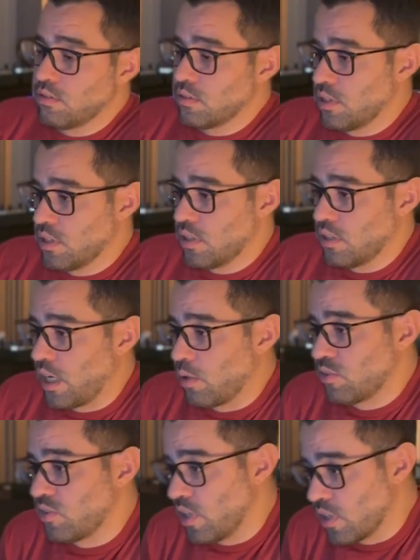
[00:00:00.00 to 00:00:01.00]
I
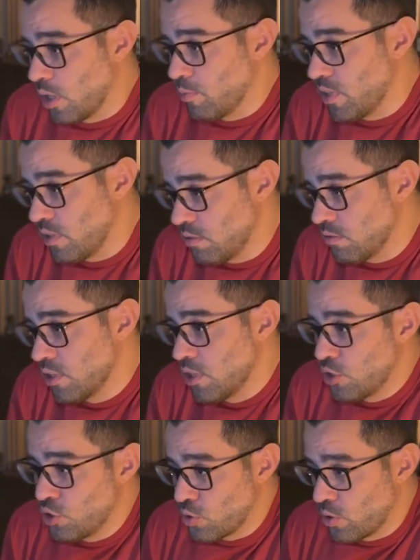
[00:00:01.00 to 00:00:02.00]
would say come in
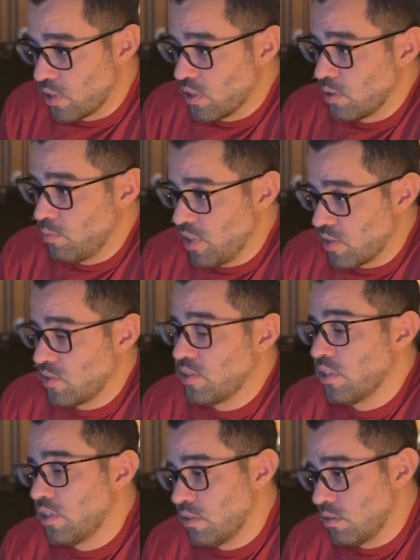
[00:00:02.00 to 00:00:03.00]
short on the mix and
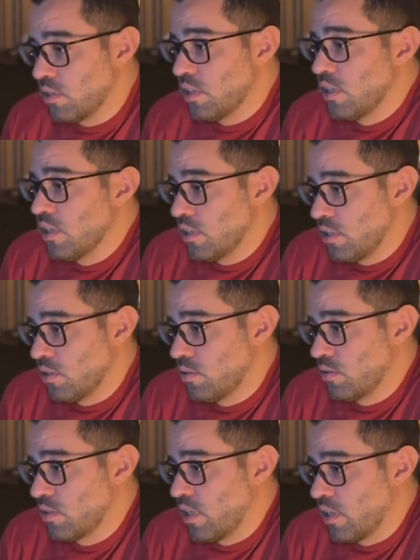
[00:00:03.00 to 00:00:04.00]
then
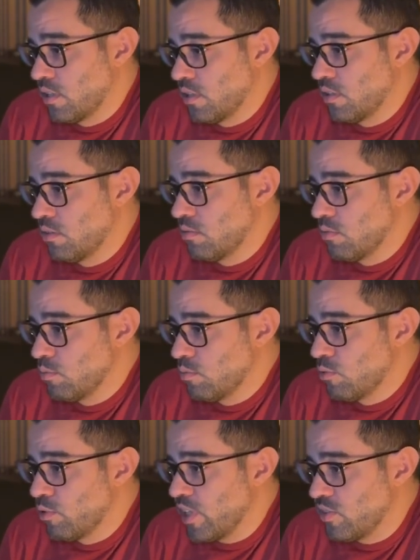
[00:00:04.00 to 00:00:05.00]
kind of
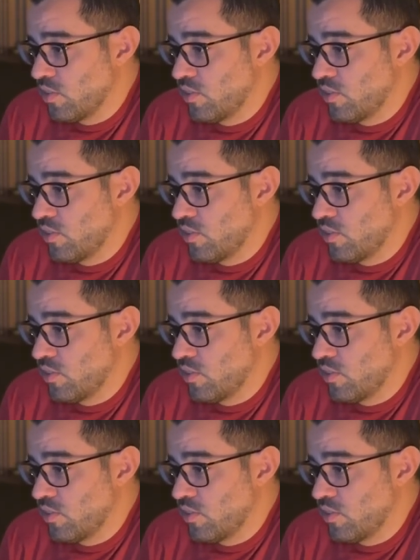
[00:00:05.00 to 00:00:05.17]
raise it